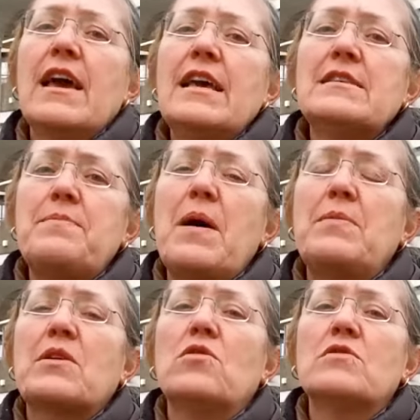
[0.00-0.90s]
is a
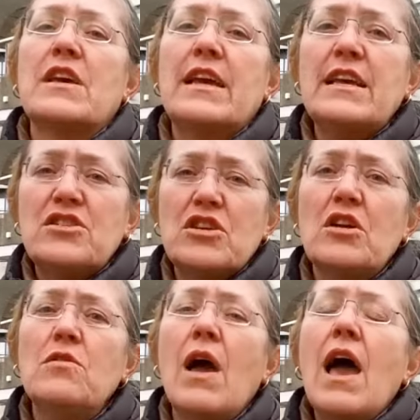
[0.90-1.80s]
public order
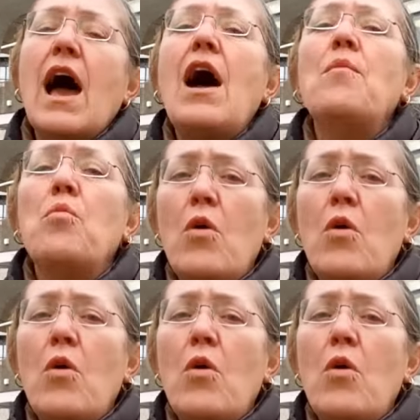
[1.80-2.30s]
issue and